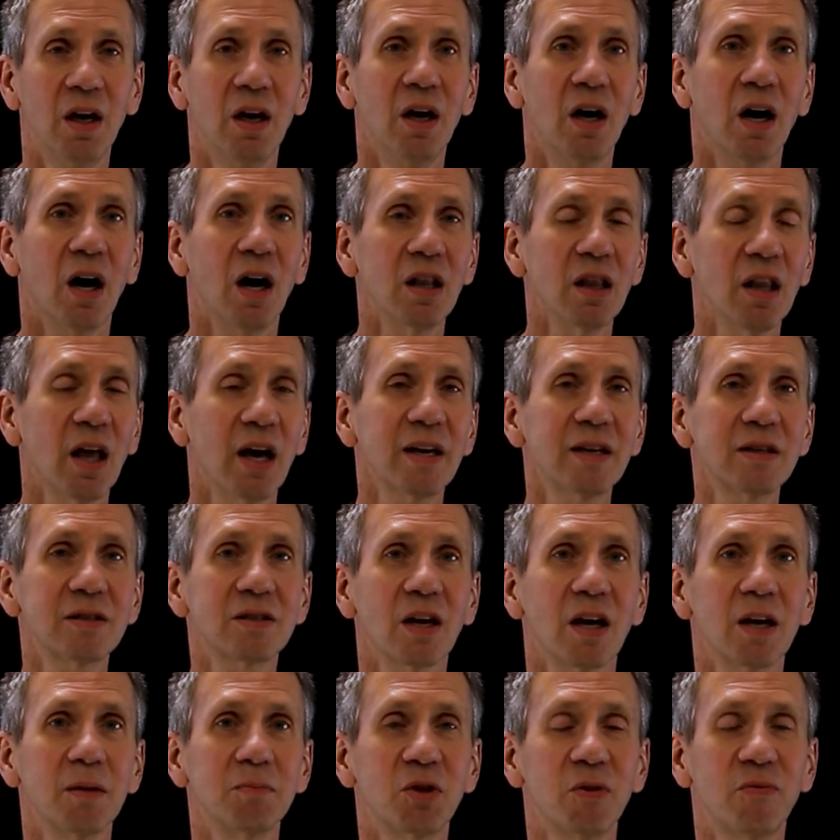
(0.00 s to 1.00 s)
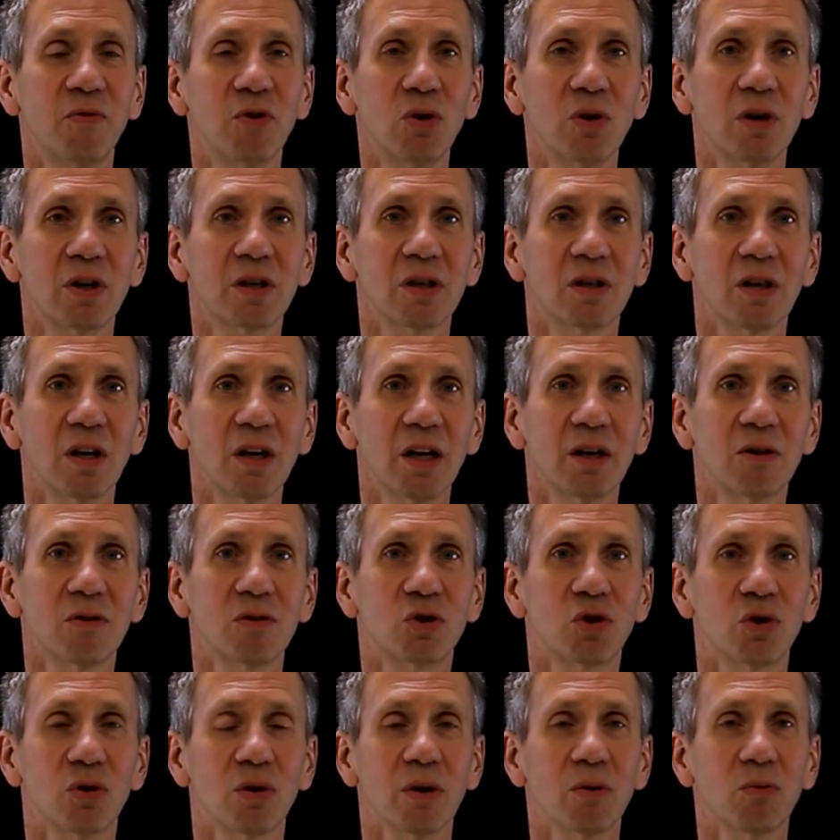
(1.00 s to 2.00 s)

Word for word: A lot of times, if you look at the literature,